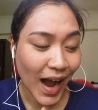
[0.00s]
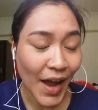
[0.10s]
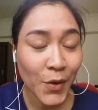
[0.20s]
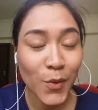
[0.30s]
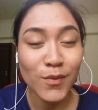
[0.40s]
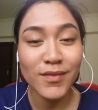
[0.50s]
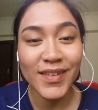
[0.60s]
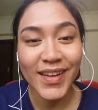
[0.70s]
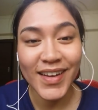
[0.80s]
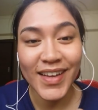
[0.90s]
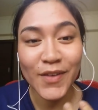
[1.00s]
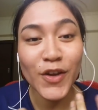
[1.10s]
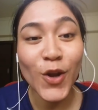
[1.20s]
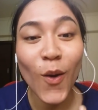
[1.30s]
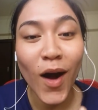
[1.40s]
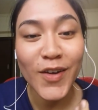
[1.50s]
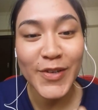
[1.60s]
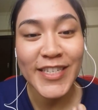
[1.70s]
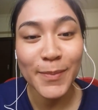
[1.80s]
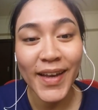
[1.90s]
I don't even know how to
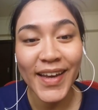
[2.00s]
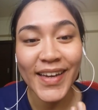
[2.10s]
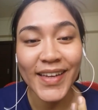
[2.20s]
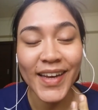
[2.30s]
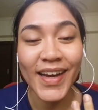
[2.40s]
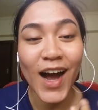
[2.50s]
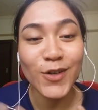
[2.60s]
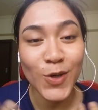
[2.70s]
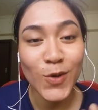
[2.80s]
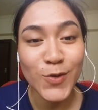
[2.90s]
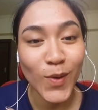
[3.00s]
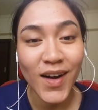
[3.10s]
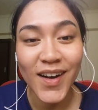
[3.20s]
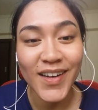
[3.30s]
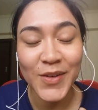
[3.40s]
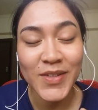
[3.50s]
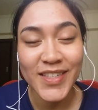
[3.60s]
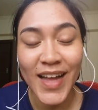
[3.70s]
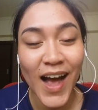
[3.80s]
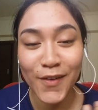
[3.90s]
explain like how tones work. You
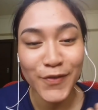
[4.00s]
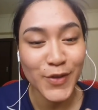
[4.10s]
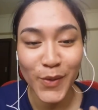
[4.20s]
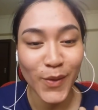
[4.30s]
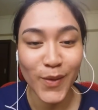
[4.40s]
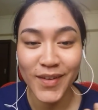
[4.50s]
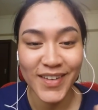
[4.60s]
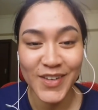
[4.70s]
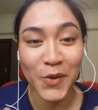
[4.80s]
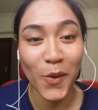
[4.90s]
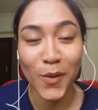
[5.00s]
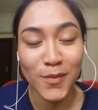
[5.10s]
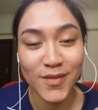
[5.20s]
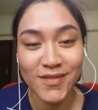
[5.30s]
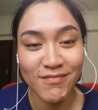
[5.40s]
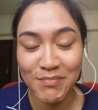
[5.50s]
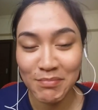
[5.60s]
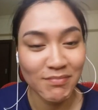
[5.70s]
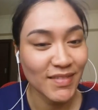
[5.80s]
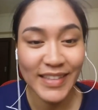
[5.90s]
just have to
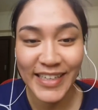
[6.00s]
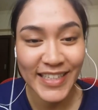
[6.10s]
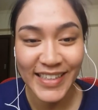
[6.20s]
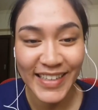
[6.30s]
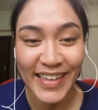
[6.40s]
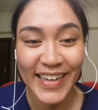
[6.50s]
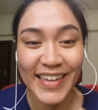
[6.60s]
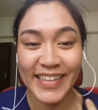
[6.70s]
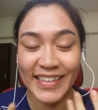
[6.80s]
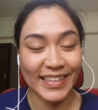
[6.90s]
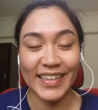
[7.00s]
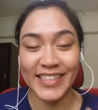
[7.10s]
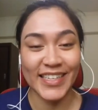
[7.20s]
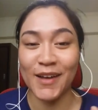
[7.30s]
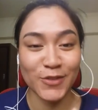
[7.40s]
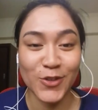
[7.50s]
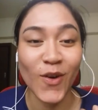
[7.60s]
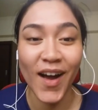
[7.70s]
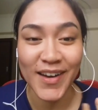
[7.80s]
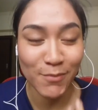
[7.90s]
listen and like just have to
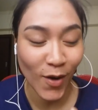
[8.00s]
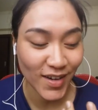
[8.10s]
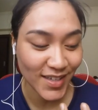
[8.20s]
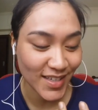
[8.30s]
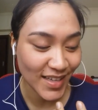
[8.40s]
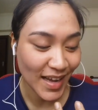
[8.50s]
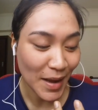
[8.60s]
try and practice.